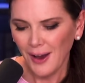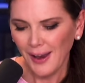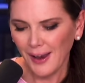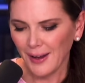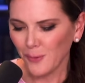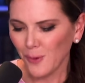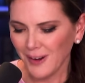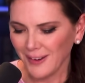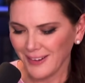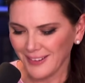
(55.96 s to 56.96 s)
And I
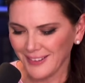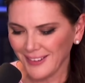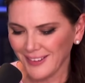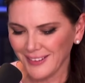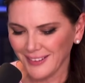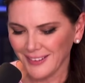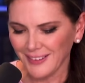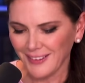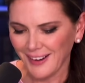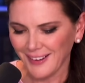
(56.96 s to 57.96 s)
want you to see this
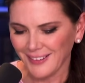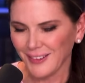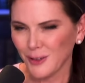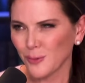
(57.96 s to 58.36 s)
exchange.